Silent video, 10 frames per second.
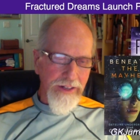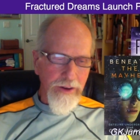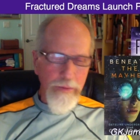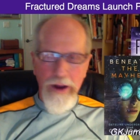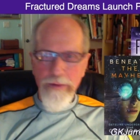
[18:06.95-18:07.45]

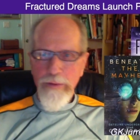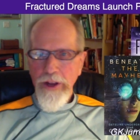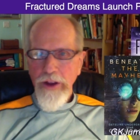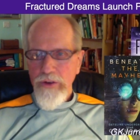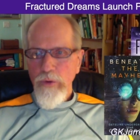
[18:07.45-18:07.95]
You're
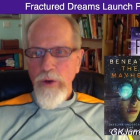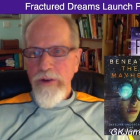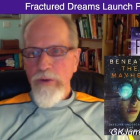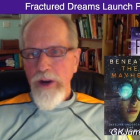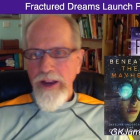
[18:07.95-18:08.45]
probably also
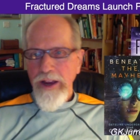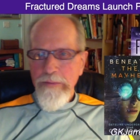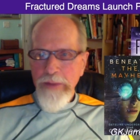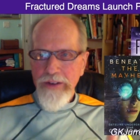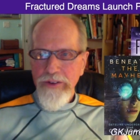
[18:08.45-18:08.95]
wondering why I
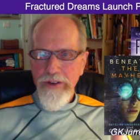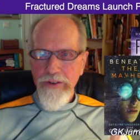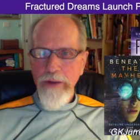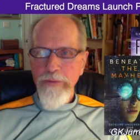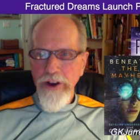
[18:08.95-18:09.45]
mix
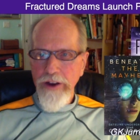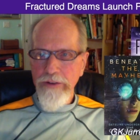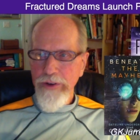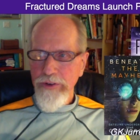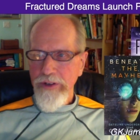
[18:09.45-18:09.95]

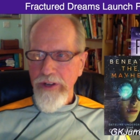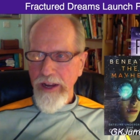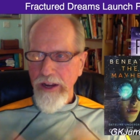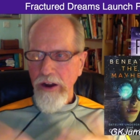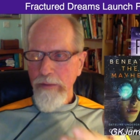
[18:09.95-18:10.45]
subgenres.
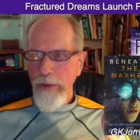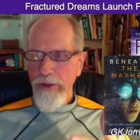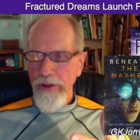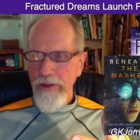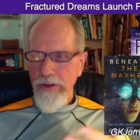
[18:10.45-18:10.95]
I call
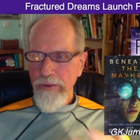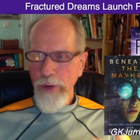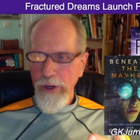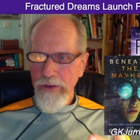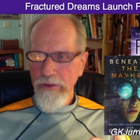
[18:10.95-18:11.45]
both of these
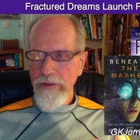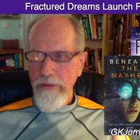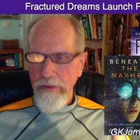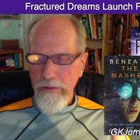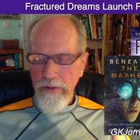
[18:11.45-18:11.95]
books
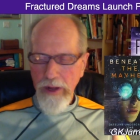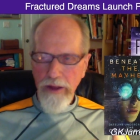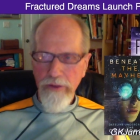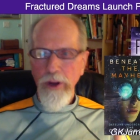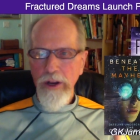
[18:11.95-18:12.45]

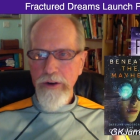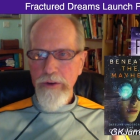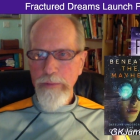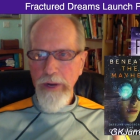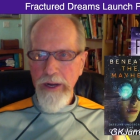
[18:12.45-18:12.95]

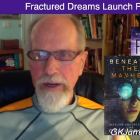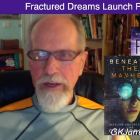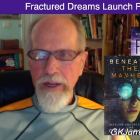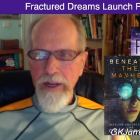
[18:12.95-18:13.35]
thrillers, but